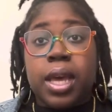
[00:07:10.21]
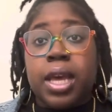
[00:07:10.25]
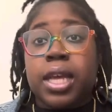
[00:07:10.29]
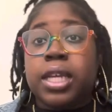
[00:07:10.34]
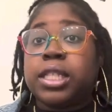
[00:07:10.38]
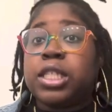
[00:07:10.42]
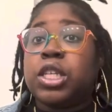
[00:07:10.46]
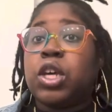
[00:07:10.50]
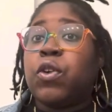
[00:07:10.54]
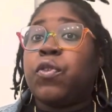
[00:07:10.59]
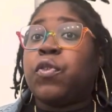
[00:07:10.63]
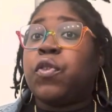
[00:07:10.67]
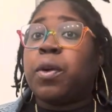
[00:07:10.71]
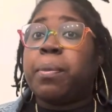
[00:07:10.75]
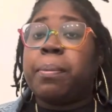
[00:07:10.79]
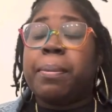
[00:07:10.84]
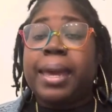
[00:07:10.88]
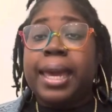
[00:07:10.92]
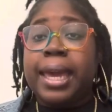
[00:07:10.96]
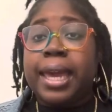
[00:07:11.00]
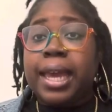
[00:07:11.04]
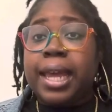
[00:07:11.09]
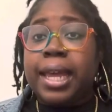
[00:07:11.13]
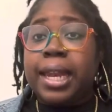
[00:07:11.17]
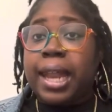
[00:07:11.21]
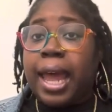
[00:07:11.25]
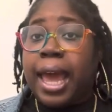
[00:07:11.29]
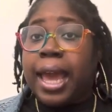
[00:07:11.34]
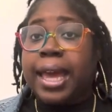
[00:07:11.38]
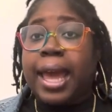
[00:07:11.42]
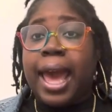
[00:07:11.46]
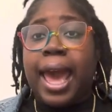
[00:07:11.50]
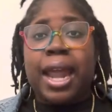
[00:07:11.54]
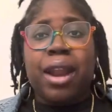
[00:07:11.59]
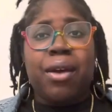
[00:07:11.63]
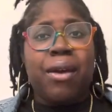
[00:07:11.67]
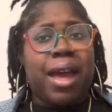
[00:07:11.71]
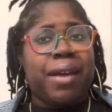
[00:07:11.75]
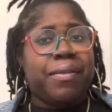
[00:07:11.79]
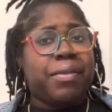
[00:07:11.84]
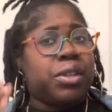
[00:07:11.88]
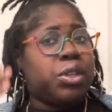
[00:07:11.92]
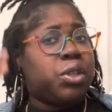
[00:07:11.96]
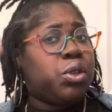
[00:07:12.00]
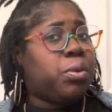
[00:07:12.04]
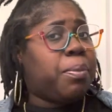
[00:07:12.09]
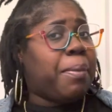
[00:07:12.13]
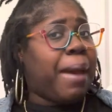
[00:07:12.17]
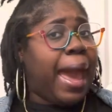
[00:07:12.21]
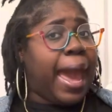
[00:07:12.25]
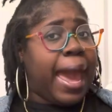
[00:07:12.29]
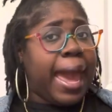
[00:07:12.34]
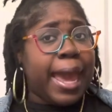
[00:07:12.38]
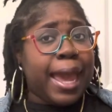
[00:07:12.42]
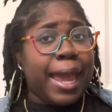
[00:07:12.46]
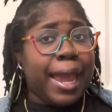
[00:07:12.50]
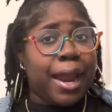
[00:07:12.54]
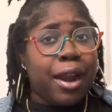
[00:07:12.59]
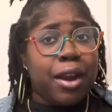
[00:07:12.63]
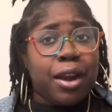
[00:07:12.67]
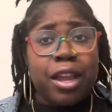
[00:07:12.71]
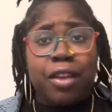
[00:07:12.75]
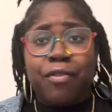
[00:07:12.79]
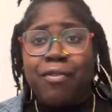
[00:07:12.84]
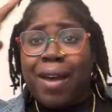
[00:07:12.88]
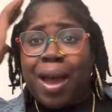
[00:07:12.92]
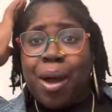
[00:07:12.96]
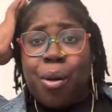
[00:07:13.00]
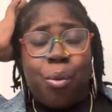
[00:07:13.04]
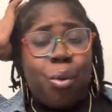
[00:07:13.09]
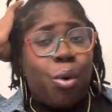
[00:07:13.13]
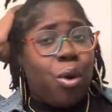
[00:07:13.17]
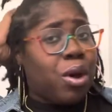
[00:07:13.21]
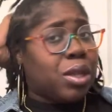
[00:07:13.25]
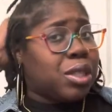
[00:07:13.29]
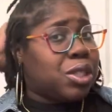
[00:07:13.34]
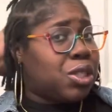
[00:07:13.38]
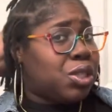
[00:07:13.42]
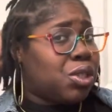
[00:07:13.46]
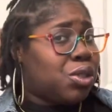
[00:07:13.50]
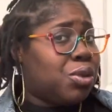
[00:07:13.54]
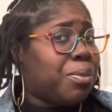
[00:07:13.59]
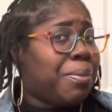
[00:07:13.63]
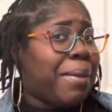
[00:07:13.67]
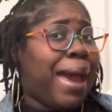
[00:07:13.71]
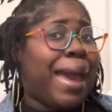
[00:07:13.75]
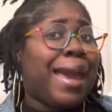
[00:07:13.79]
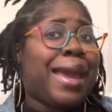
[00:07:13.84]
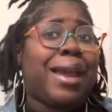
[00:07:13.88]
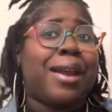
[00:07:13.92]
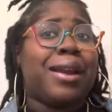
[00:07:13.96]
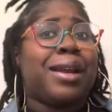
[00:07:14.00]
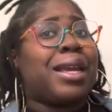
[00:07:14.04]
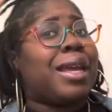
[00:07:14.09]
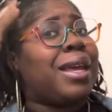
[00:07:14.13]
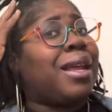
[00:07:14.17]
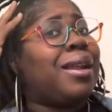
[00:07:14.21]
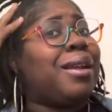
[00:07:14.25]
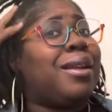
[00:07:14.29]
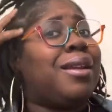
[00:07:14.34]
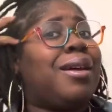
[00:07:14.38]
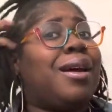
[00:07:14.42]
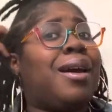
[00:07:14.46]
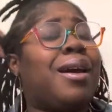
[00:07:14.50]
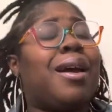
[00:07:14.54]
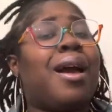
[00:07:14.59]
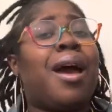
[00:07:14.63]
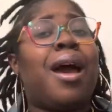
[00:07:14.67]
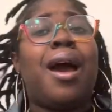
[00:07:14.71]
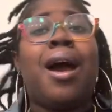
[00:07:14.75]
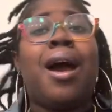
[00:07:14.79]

So for me, like, I don't have to do my hair. If I want to, my hair can look